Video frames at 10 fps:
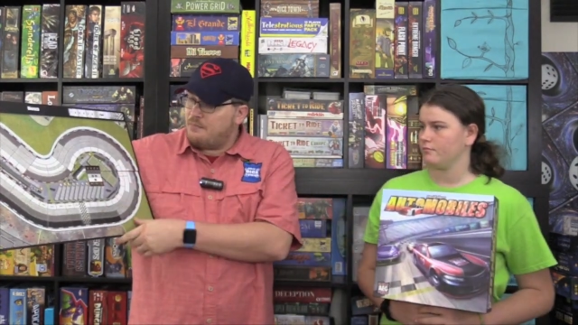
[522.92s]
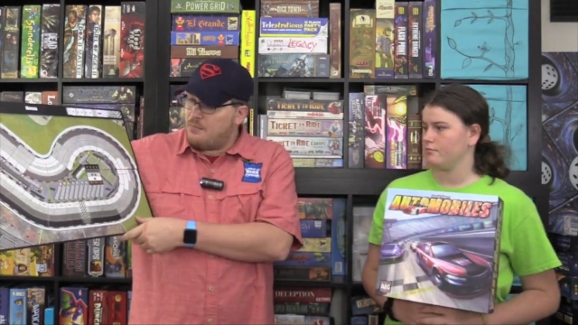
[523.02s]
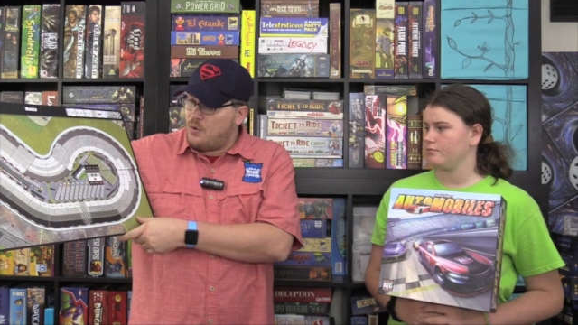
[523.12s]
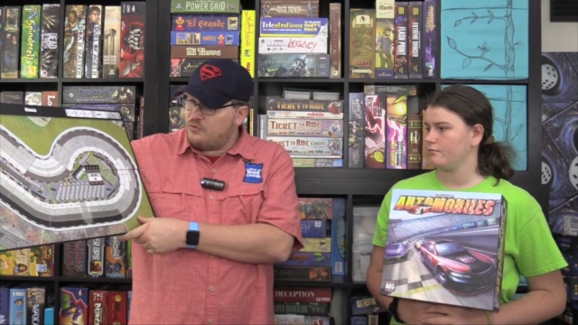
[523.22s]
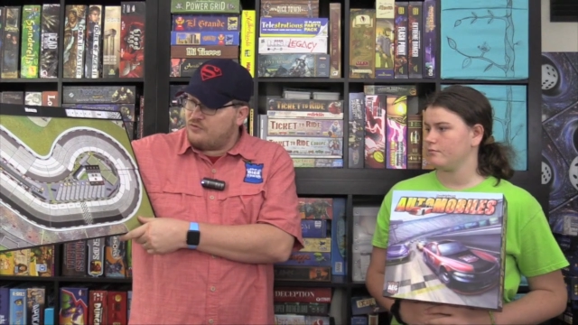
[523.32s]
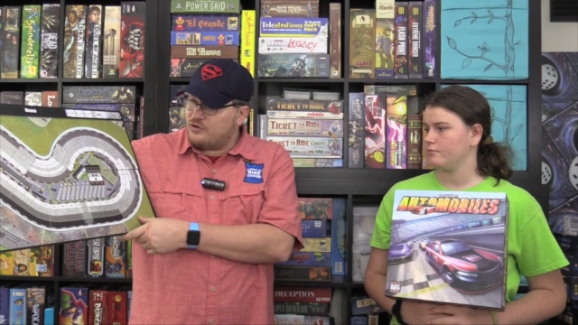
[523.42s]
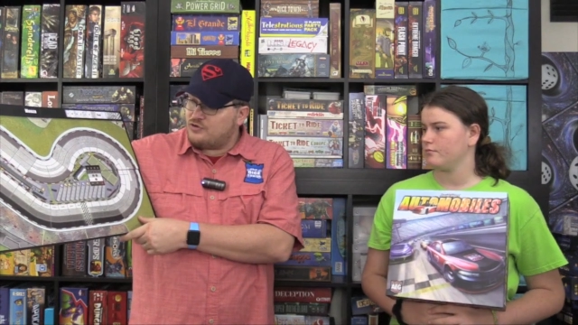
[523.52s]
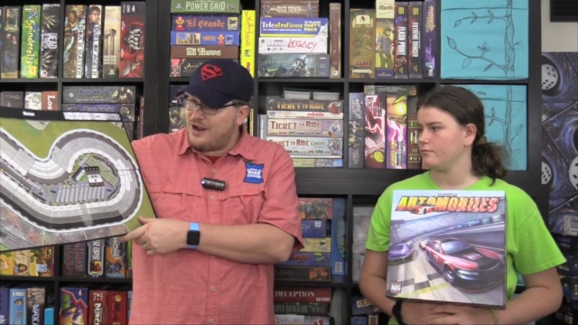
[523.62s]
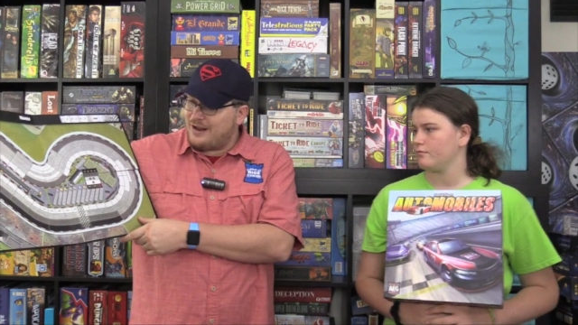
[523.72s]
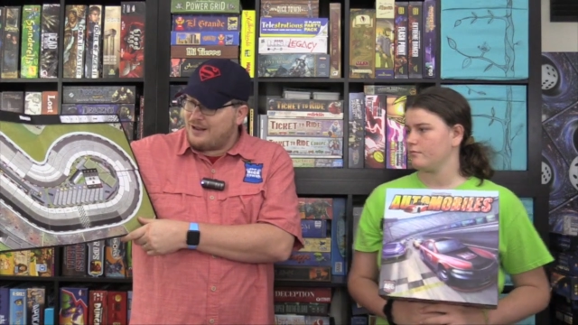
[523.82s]
Speaker 1: the Monza
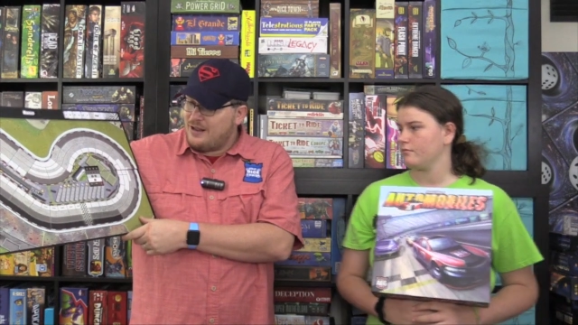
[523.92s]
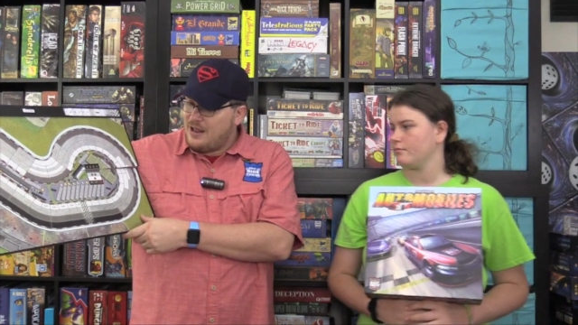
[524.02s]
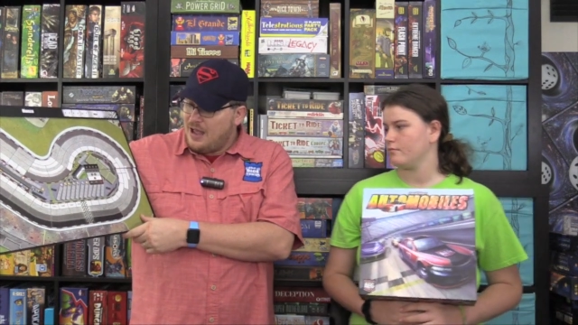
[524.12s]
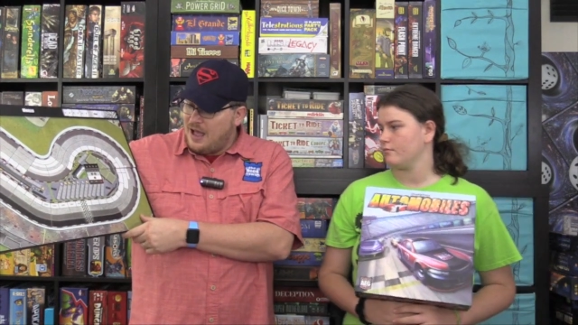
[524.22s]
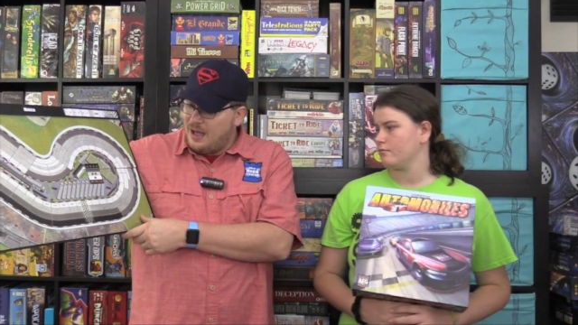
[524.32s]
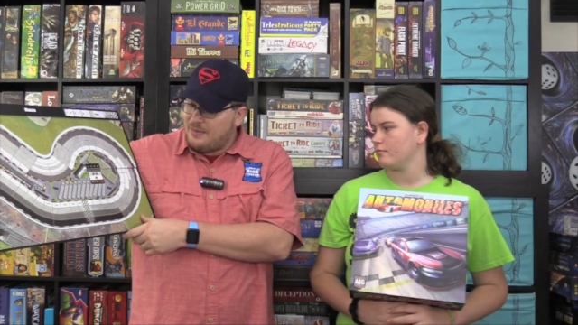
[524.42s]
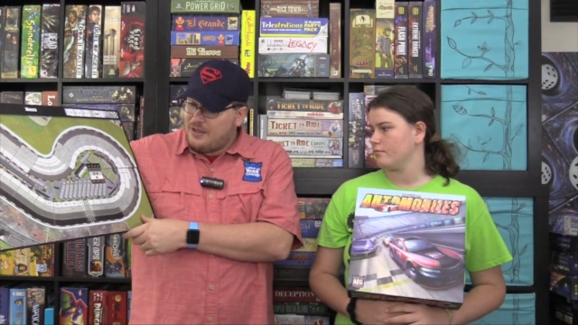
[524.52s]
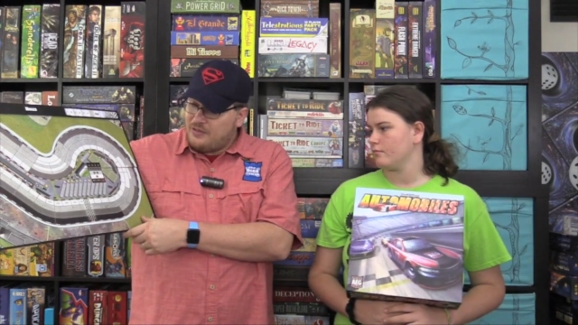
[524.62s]
track. Um,